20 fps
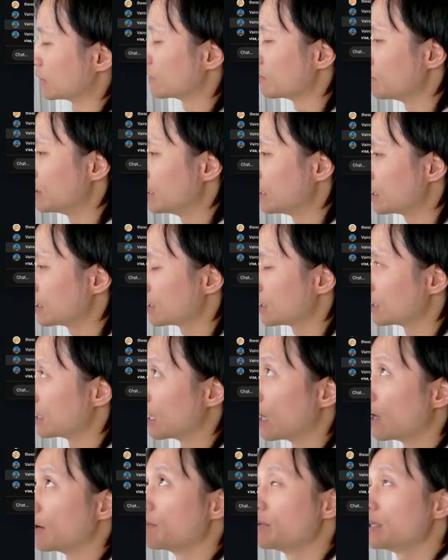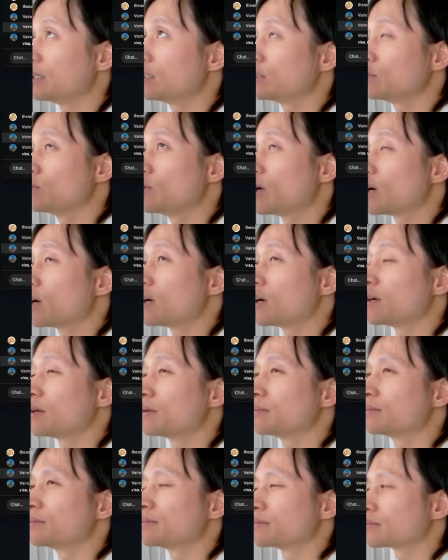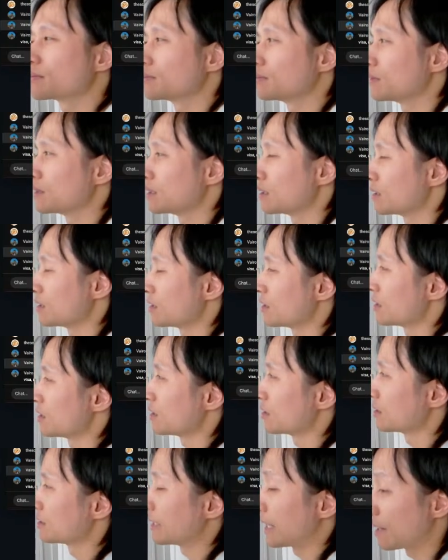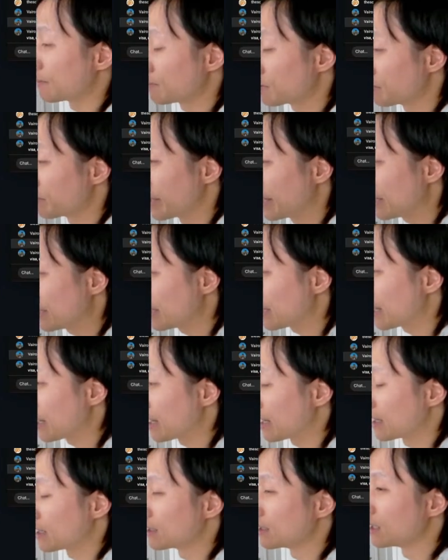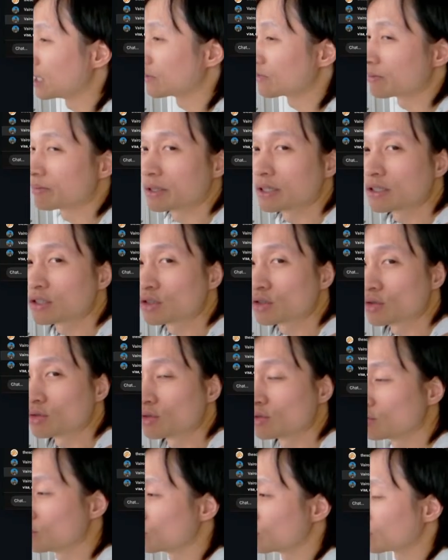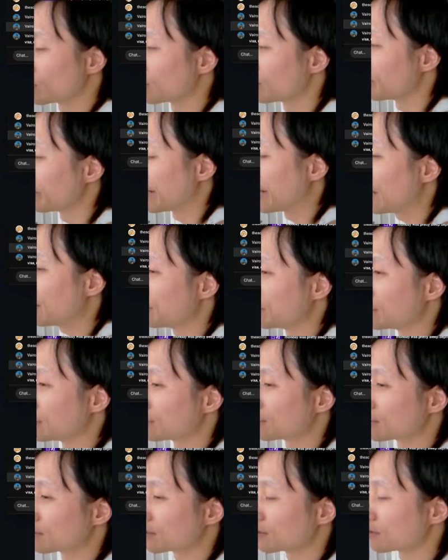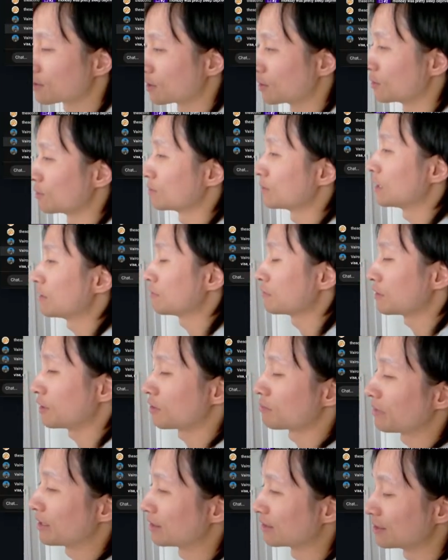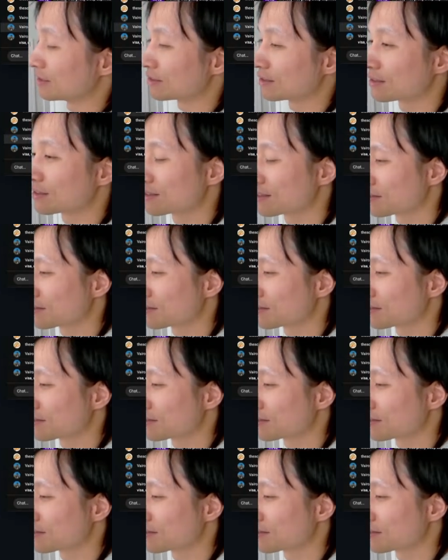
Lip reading: been to Tampa Bay. Never been to Miami. So definitely on my list.